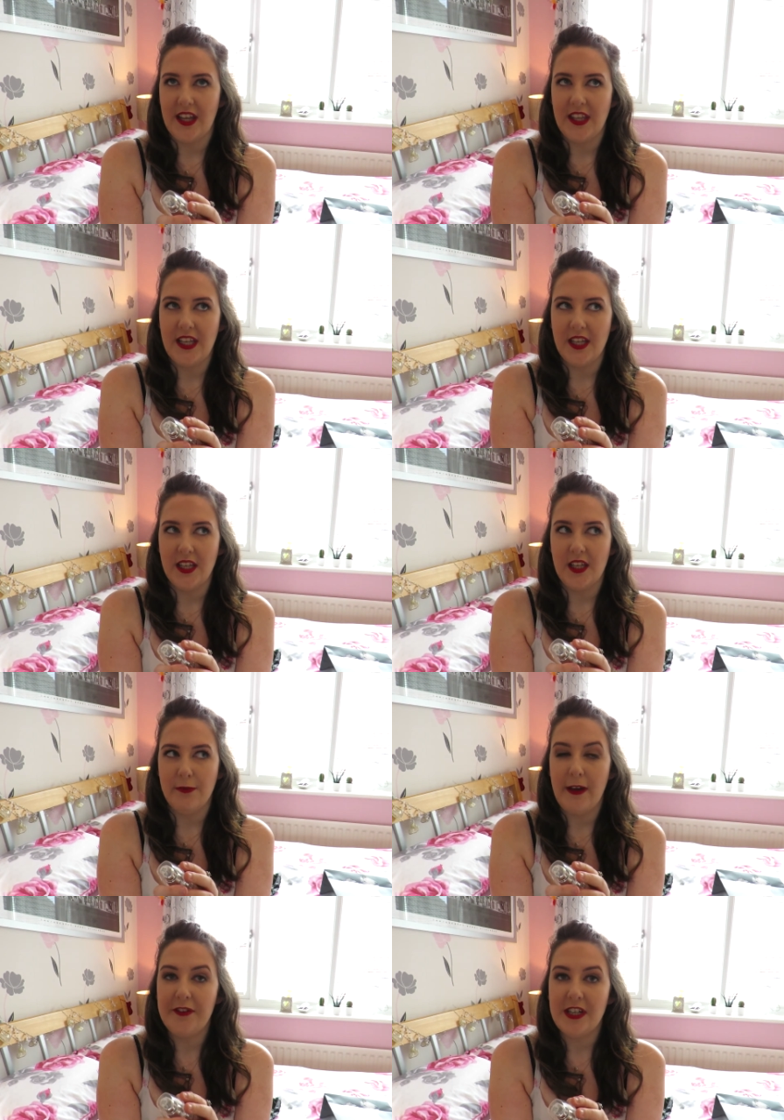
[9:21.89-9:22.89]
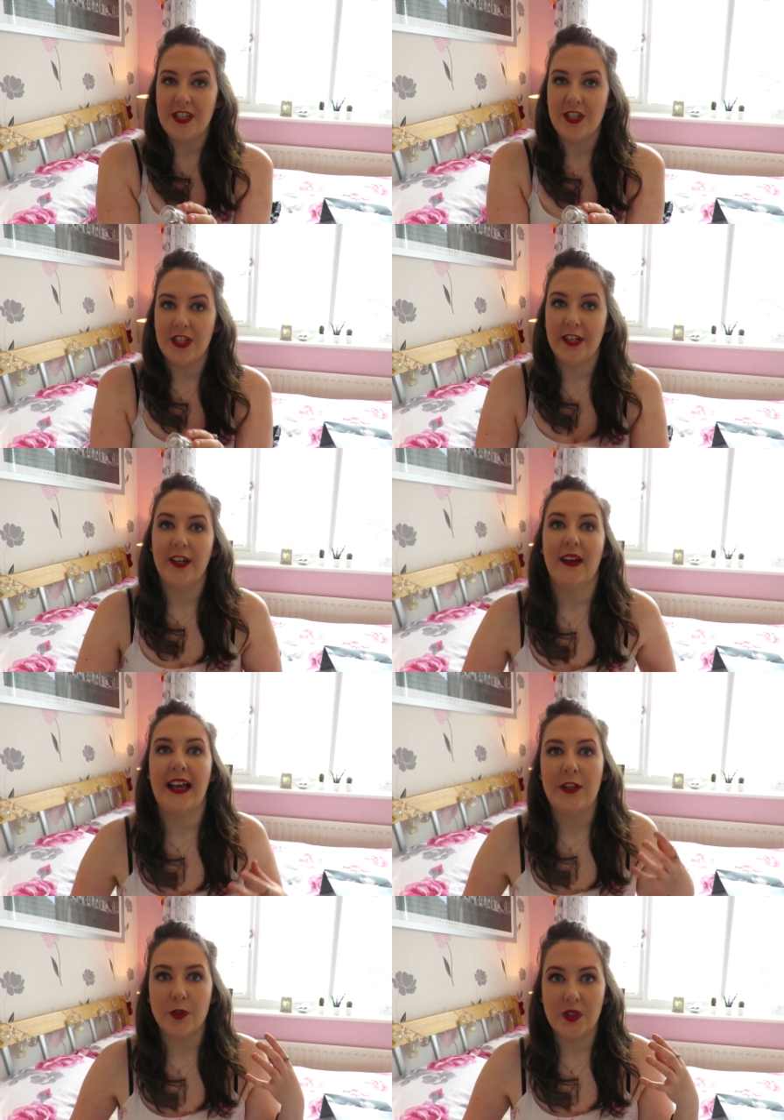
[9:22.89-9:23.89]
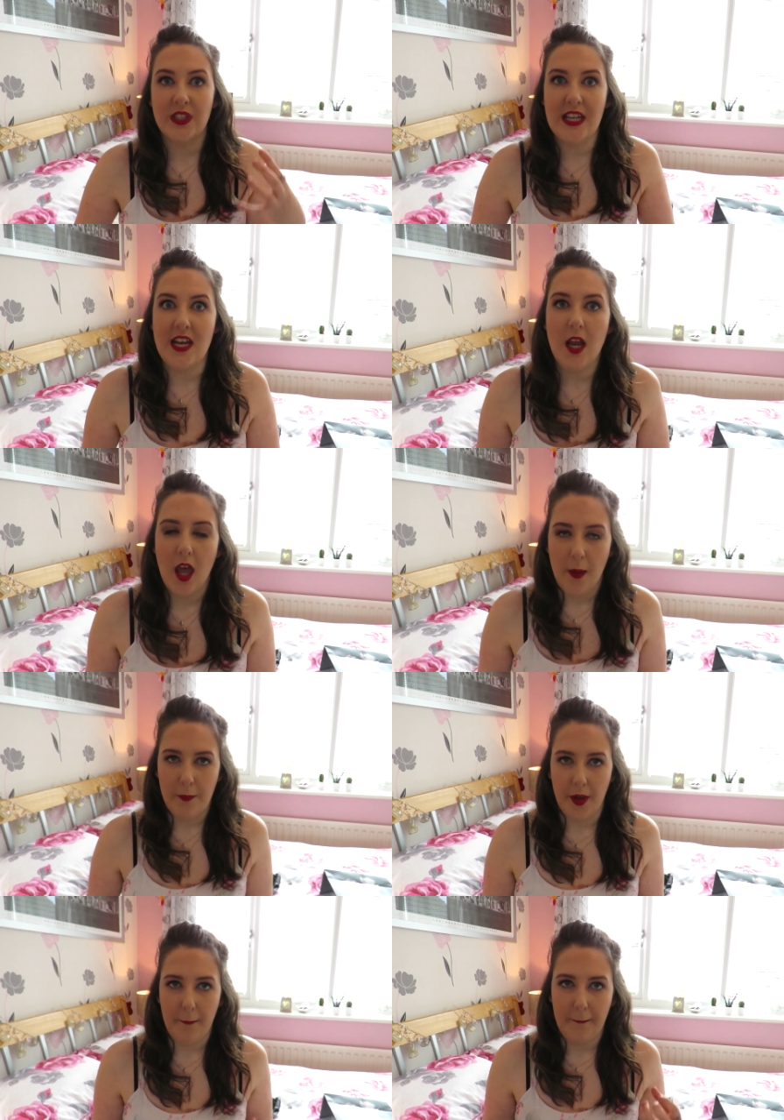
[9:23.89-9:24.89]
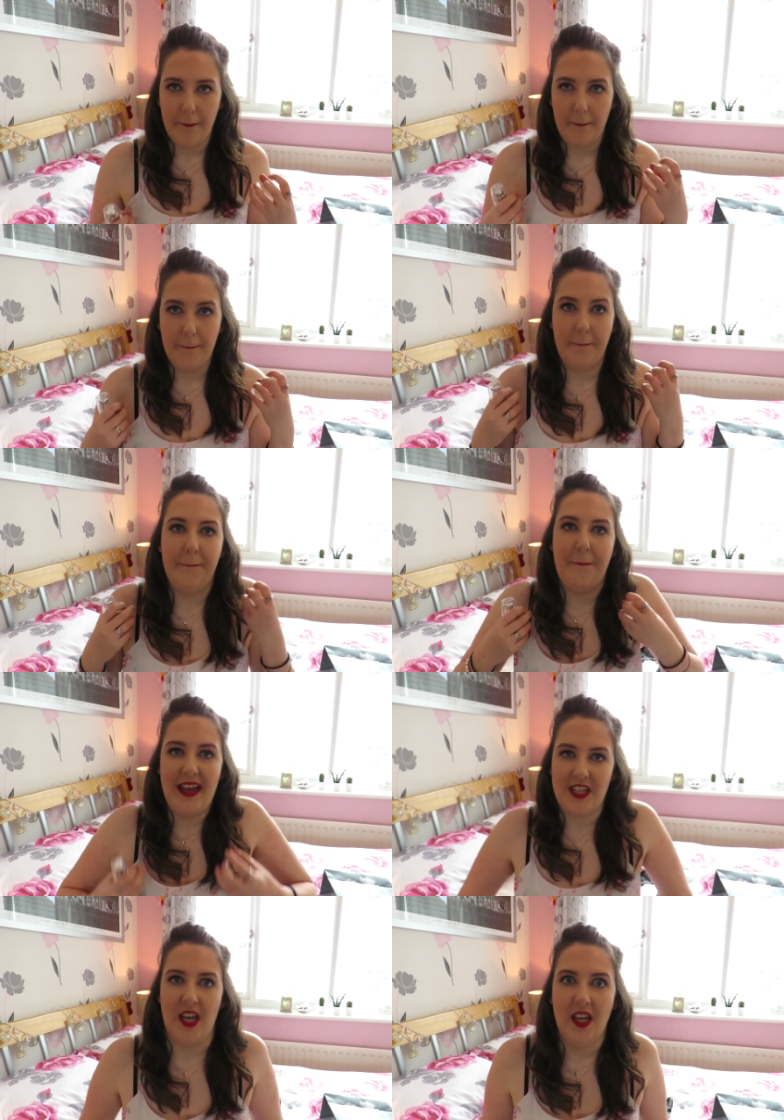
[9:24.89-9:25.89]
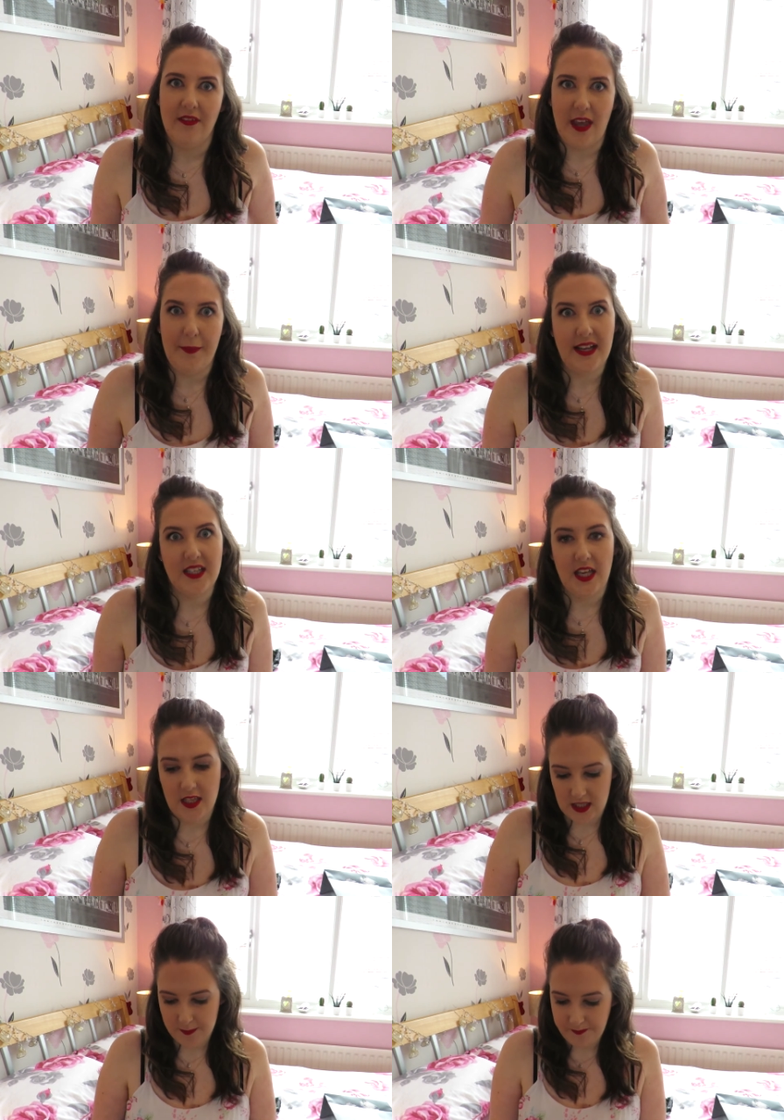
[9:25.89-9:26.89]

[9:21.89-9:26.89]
I think a foundation should look like your skin, but better, if that makes sense.